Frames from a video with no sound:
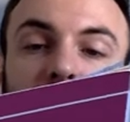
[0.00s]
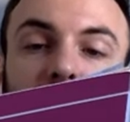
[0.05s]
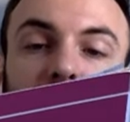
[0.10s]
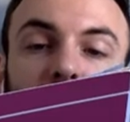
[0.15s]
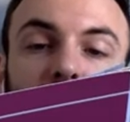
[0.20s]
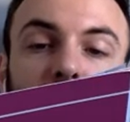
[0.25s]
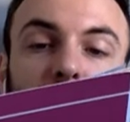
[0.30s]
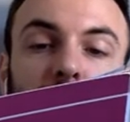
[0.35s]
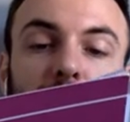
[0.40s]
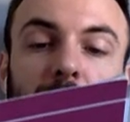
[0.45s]

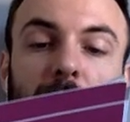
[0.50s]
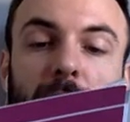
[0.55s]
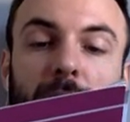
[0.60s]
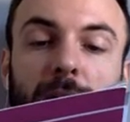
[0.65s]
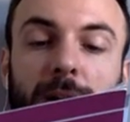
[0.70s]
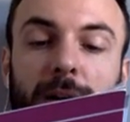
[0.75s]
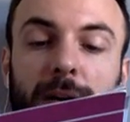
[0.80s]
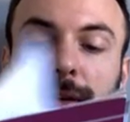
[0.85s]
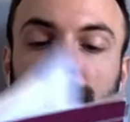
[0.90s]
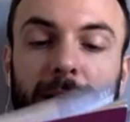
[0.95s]
to
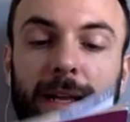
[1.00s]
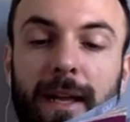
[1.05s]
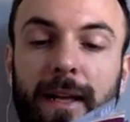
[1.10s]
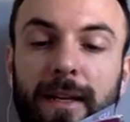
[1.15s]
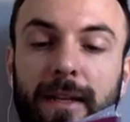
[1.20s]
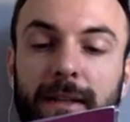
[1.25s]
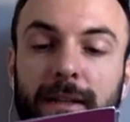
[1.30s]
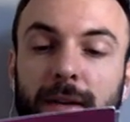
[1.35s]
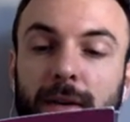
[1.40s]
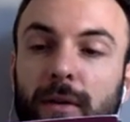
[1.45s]

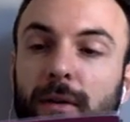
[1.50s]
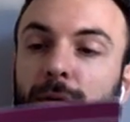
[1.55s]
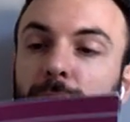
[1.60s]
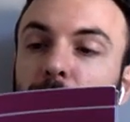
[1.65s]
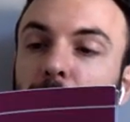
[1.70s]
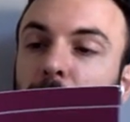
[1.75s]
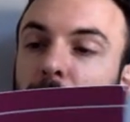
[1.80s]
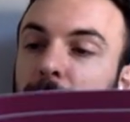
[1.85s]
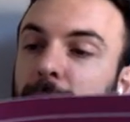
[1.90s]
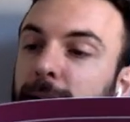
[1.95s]
get it
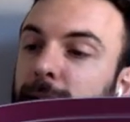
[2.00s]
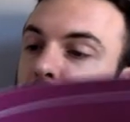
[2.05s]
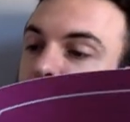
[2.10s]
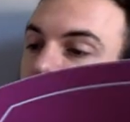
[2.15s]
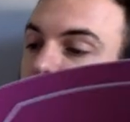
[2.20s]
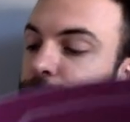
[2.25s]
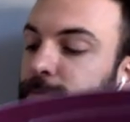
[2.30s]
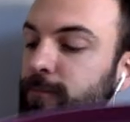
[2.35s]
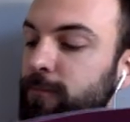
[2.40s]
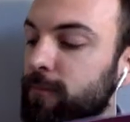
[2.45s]

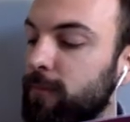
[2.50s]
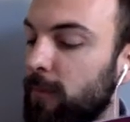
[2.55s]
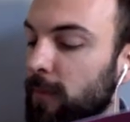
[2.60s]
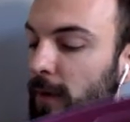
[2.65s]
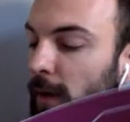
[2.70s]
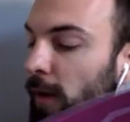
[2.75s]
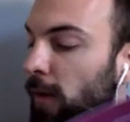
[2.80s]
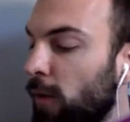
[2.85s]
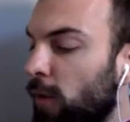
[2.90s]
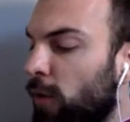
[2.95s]
open
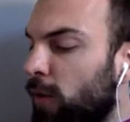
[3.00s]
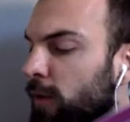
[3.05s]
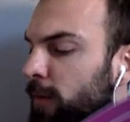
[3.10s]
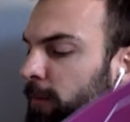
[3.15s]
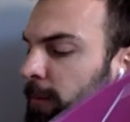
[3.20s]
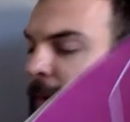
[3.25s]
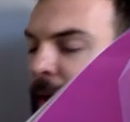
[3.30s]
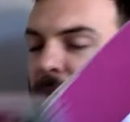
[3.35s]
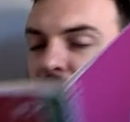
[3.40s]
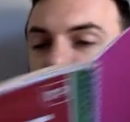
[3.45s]
on
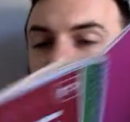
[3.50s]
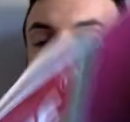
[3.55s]
page